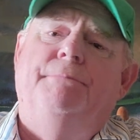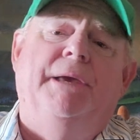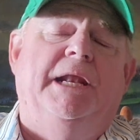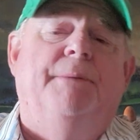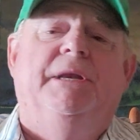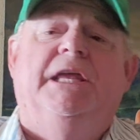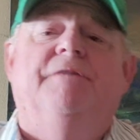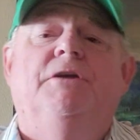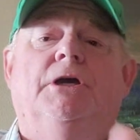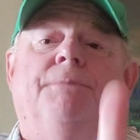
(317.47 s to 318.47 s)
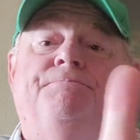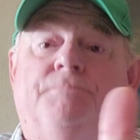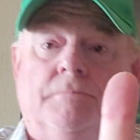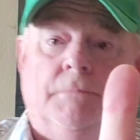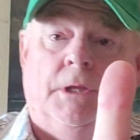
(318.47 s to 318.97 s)
Man, I'm going to give you
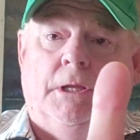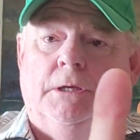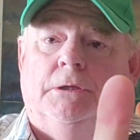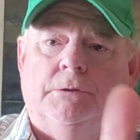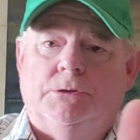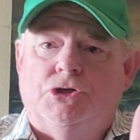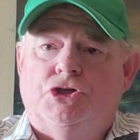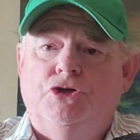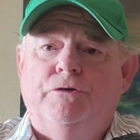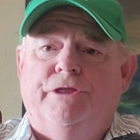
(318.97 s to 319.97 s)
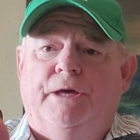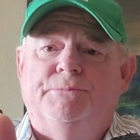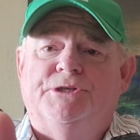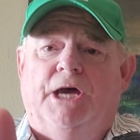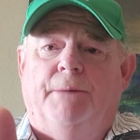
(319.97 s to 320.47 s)
2
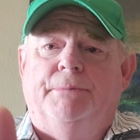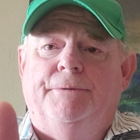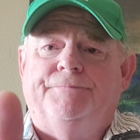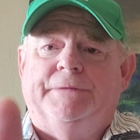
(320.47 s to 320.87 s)
thumbs up.